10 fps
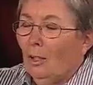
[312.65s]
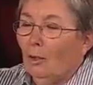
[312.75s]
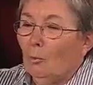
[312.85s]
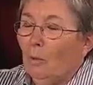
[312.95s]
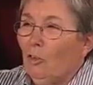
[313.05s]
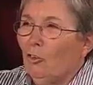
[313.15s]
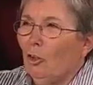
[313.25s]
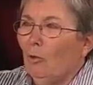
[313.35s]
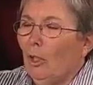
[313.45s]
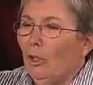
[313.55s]
The
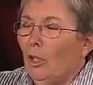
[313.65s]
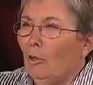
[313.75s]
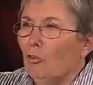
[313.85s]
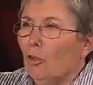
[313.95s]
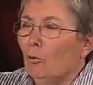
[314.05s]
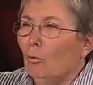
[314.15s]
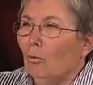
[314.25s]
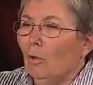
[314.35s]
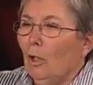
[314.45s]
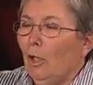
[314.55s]
best thing right now is
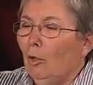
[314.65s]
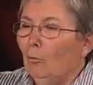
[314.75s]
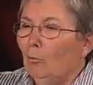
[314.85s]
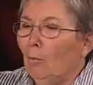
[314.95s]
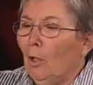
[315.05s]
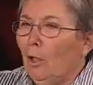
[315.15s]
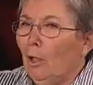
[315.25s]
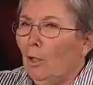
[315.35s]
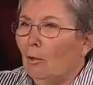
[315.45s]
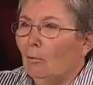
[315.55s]
at
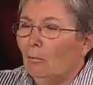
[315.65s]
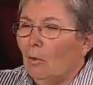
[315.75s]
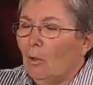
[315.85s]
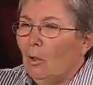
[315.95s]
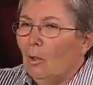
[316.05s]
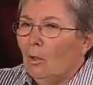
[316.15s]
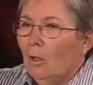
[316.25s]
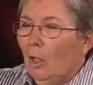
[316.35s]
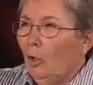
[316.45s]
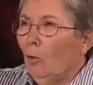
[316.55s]
my
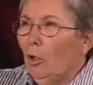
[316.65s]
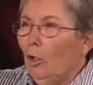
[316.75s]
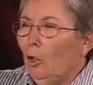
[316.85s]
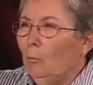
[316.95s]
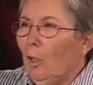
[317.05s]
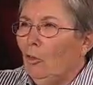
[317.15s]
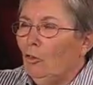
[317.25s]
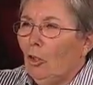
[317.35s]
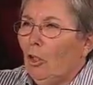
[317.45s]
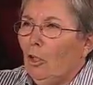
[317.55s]
Equine Leg
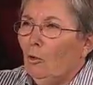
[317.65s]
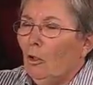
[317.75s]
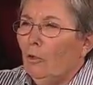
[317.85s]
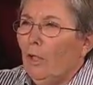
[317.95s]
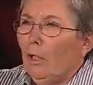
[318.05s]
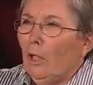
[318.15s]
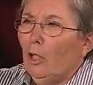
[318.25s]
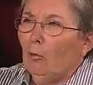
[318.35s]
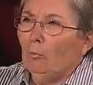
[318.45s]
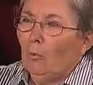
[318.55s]
Magic at
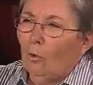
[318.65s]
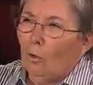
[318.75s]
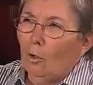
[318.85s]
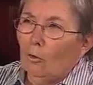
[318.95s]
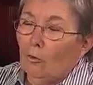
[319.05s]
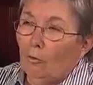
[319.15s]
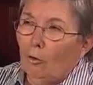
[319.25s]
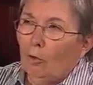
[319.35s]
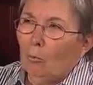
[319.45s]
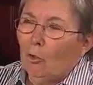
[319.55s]
AOL.com,
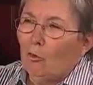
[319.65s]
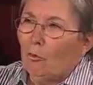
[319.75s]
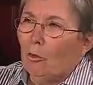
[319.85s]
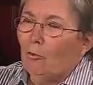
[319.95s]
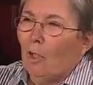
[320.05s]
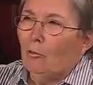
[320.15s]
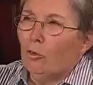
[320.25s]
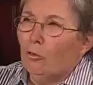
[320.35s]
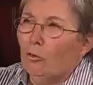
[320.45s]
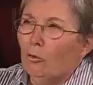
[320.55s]
or the phone number is
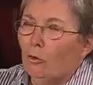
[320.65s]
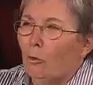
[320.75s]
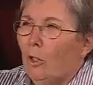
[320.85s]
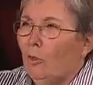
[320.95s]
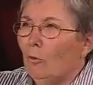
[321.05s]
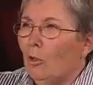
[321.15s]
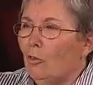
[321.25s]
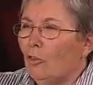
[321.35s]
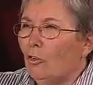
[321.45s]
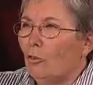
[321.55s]

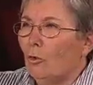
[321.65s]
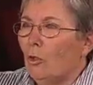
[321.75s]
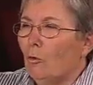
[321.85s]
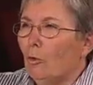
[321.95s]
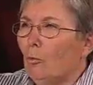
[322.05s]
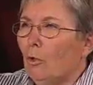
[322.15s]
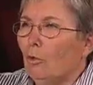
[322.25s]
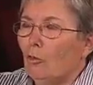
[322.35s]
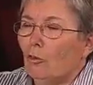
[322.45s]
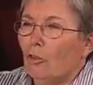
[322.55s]

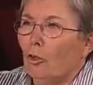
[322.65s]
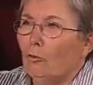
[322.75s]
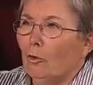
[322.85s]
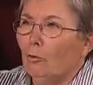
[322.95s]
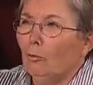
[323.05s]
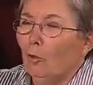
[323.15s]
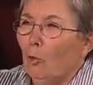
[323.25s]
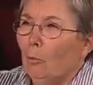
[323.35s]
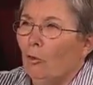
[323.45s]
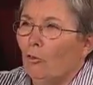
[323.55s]
352-283-6331. It's a cell
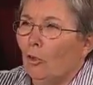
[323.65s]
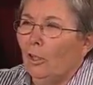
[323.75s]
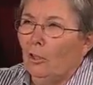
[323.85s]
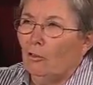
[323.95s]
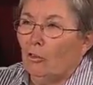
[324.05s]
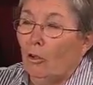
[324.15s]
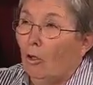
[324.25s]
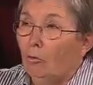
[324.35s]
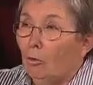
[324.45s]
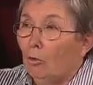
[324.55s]
phone. I personally
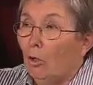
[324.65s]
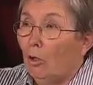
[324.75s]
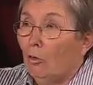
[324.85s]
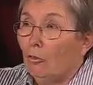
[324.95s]
answer all phone